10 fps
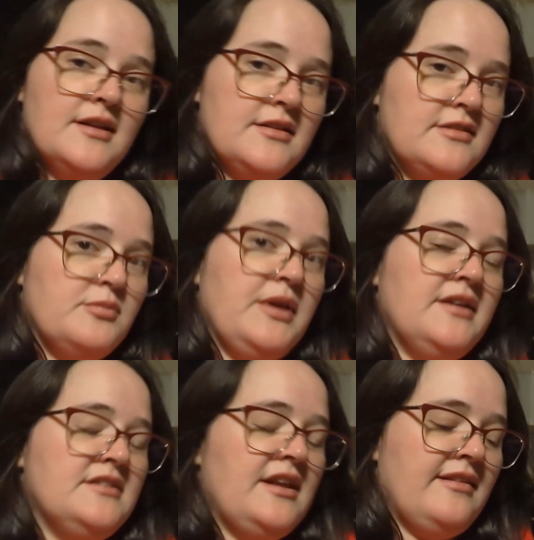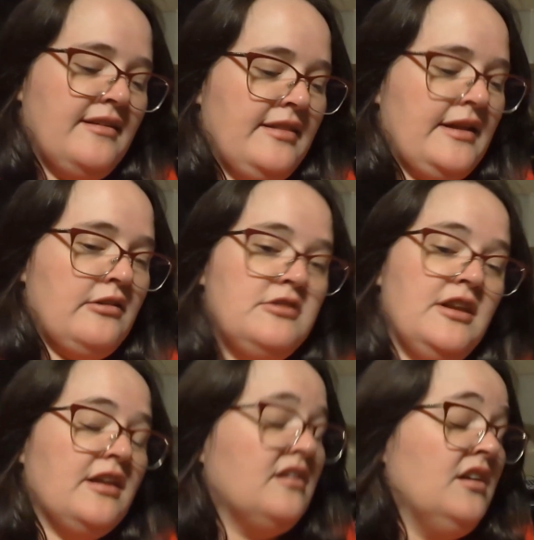I guess I'll be testing that out
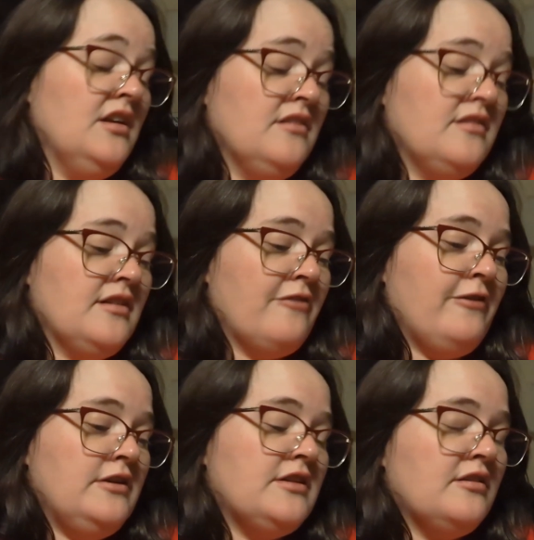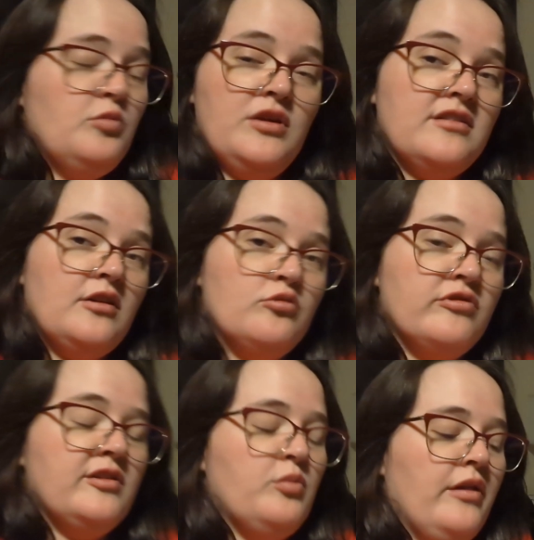tonight. It's not a fair test because I don't
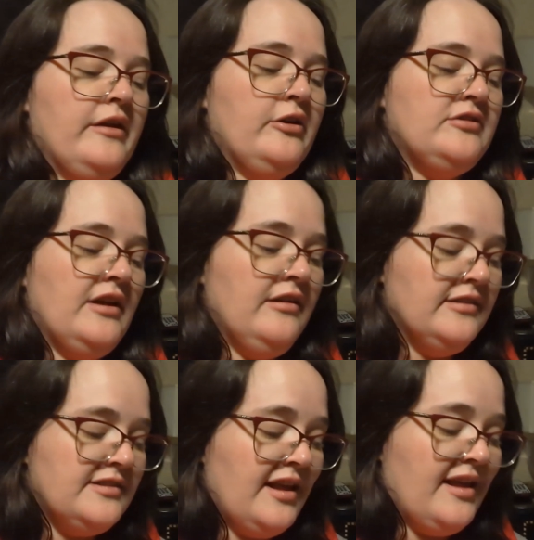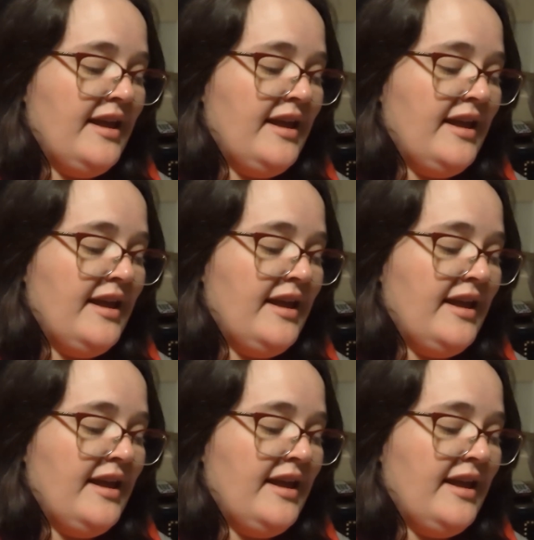sleep well in hotels.